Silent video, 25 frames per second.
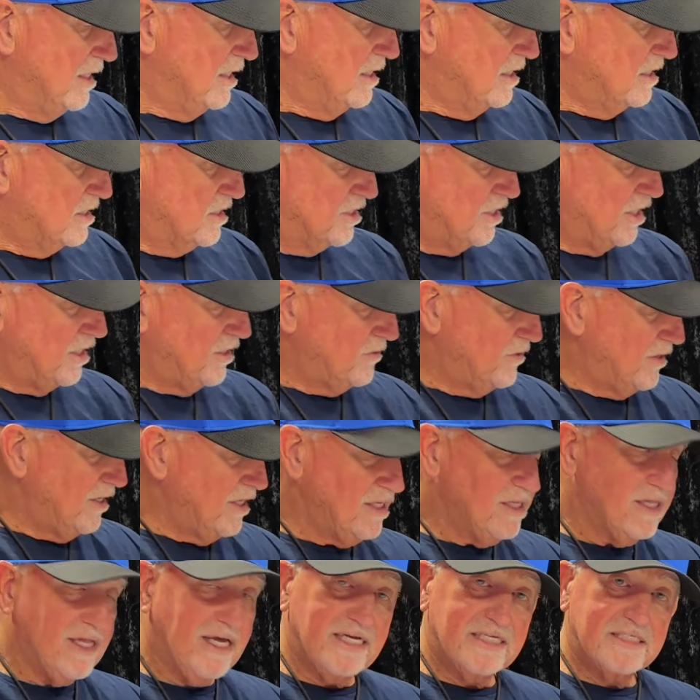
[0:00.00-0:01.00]
She or he
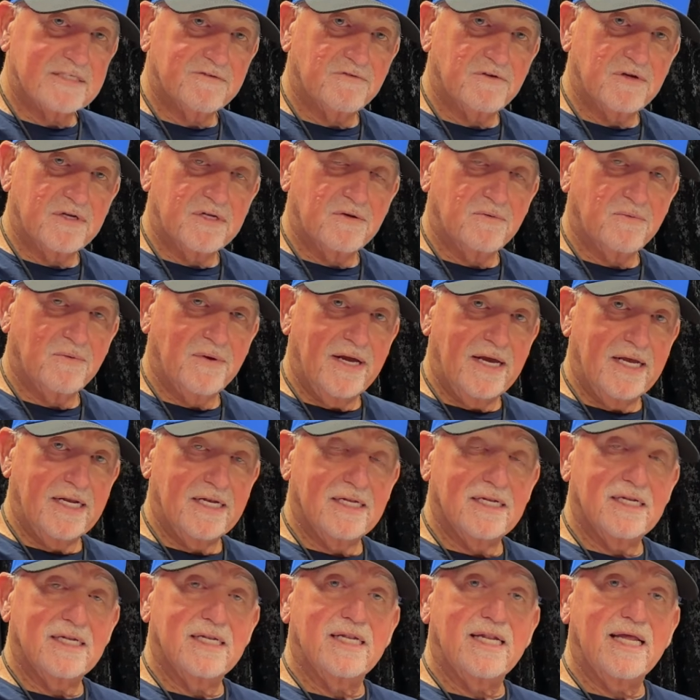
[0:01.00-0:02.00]
likes for it to rain,
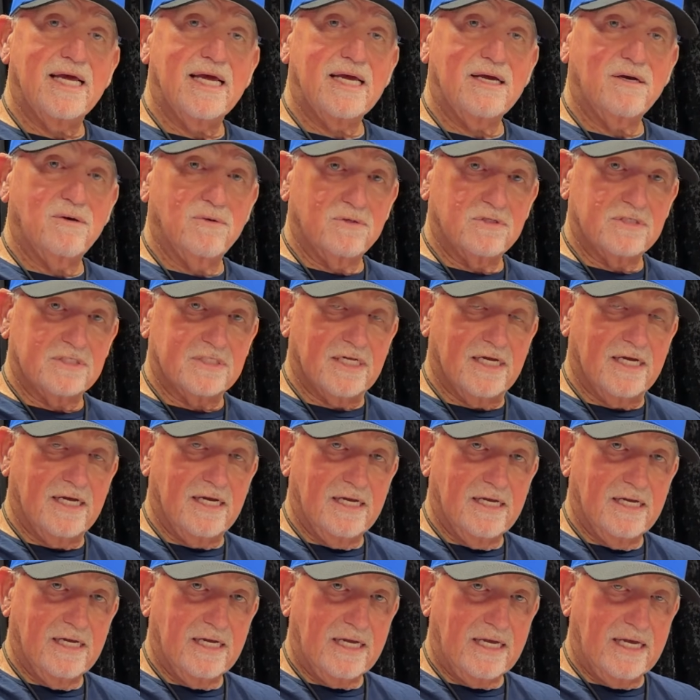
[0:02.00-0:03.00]
le gusta
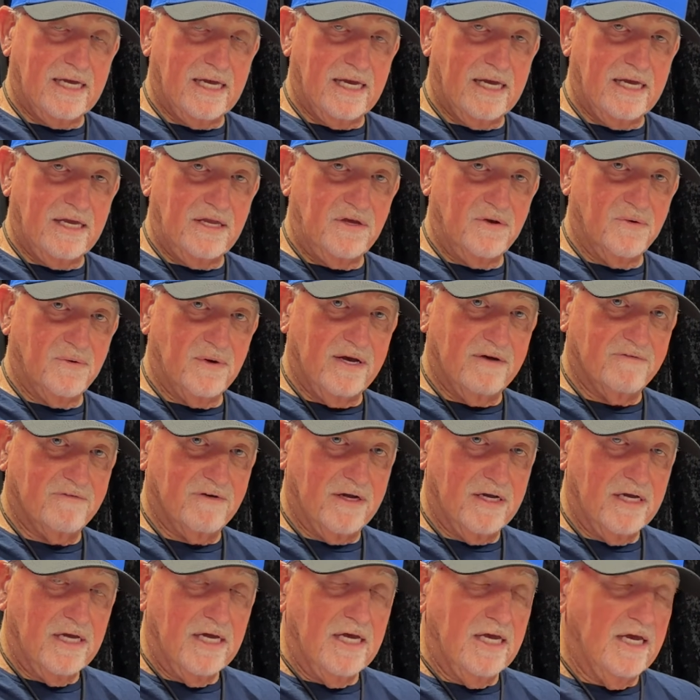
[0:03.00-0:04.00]
que llueva.